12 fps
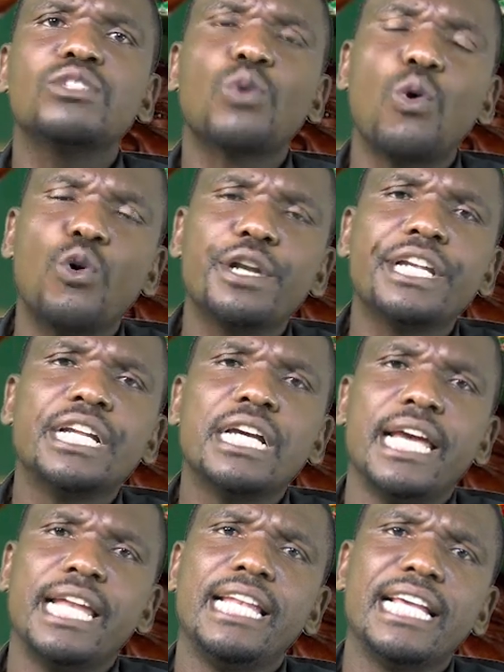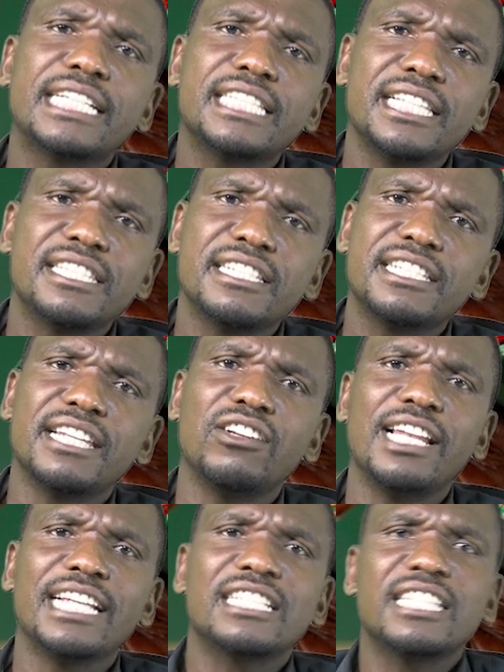its own elections,
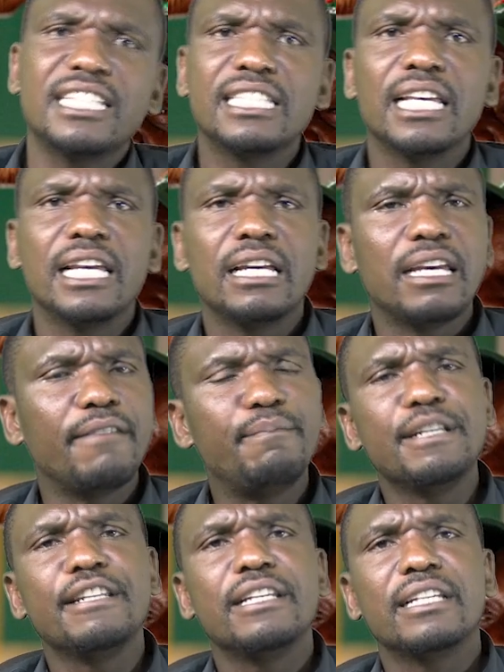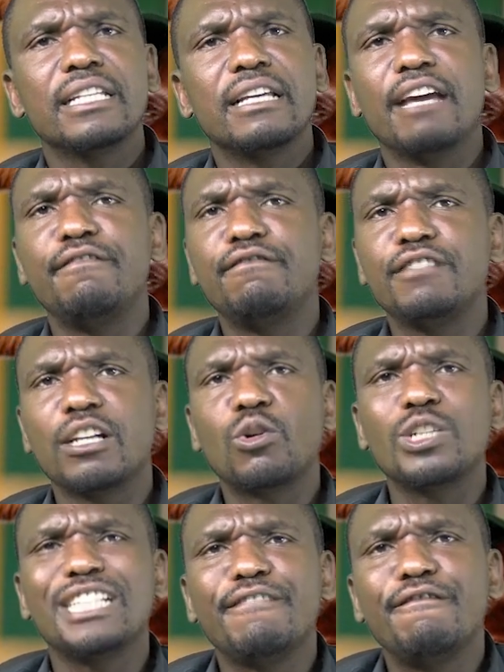internal elections, have
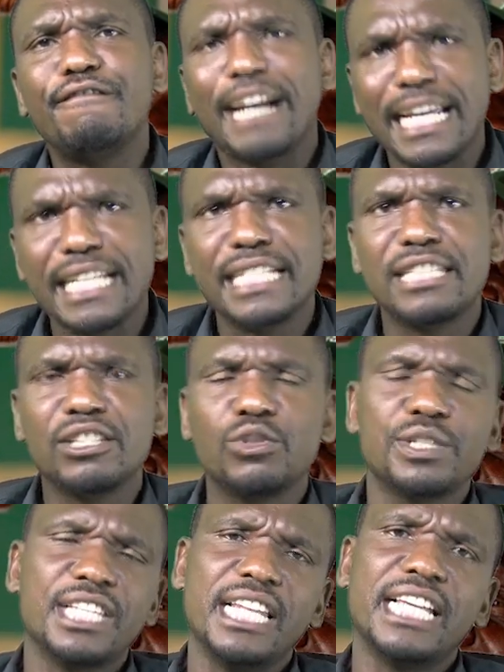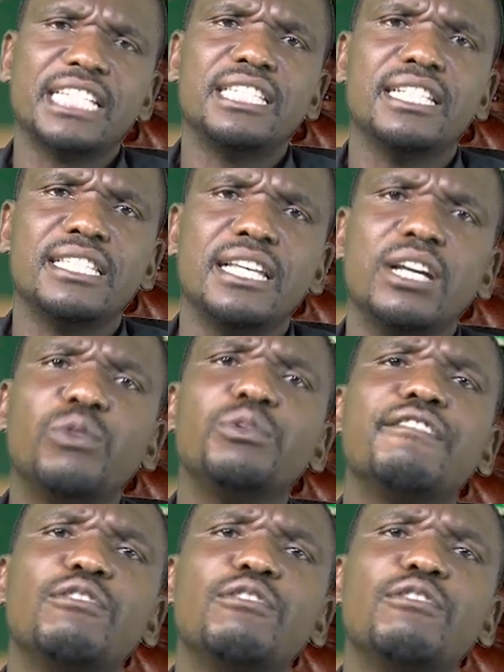recorded violence in those elections. We